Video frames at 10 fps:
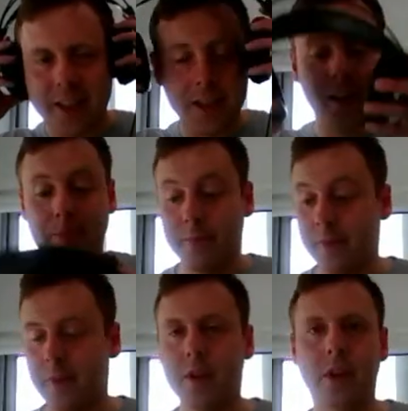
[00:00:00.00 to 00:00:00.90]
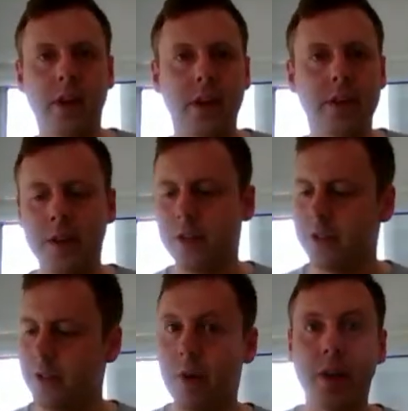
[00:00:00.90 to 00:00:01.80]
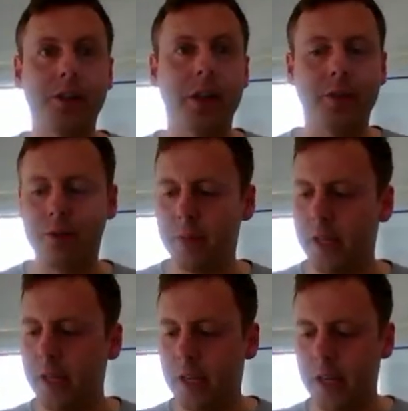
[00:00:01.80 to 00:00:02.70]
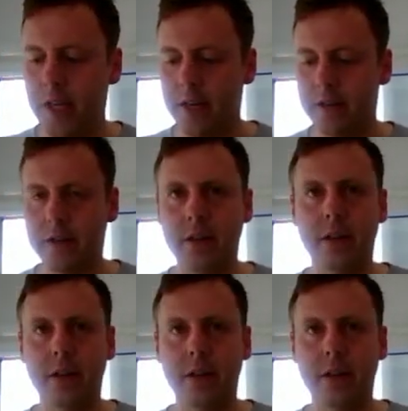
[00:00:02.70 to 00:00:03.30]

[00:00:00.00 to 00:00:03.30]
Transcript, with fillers: Yeah, that is actually running, take it from me, and